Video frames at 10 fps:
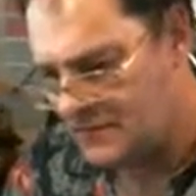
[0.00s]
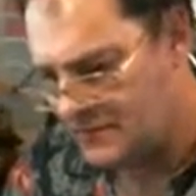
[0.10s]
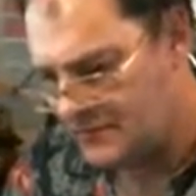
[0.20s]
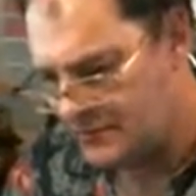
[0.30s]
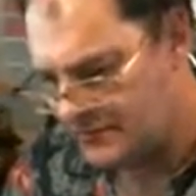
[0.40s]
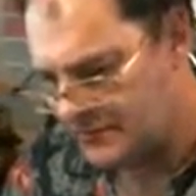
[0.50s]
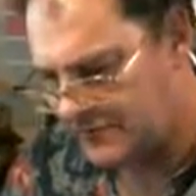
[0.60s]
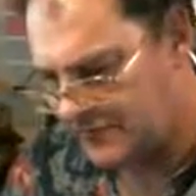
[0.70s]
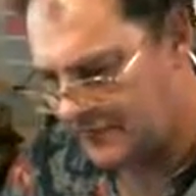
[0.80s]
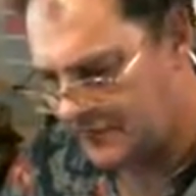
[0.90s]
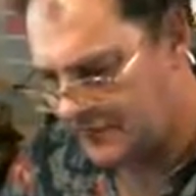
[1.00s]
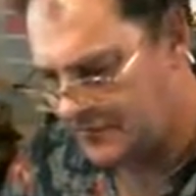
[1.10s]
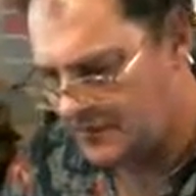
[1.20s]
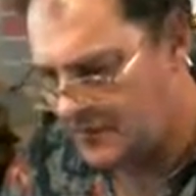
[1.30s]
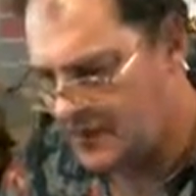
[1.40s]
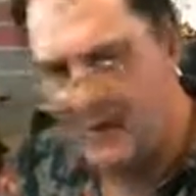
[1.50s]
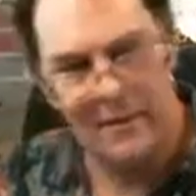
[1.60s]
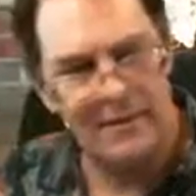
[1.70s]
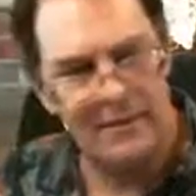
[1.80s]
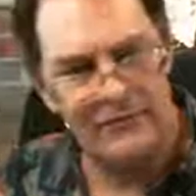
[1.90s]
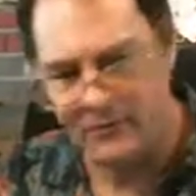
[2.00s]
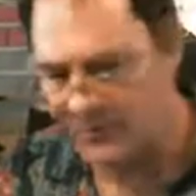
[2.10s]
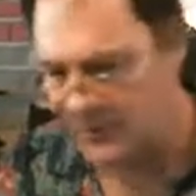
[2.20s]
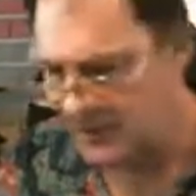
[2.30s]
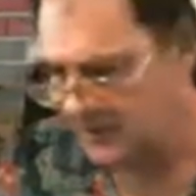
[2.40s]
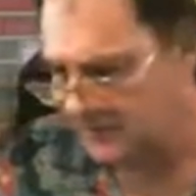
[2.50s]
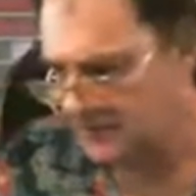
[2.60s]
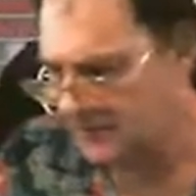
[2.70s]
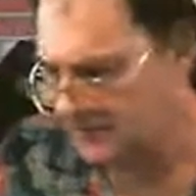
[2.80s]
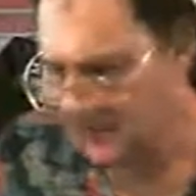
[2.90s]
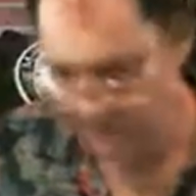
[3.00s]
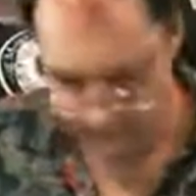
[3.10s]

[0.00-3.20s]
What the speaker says: Give it a shake. Let's see what we got in here. We got